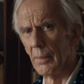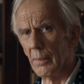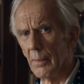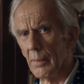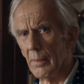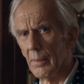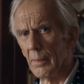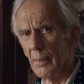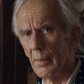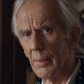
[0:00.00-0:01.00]

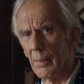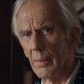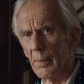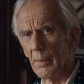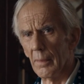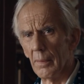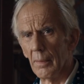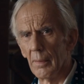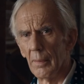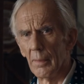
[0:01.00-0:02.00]

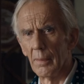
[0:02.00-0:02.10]
Nothing is said.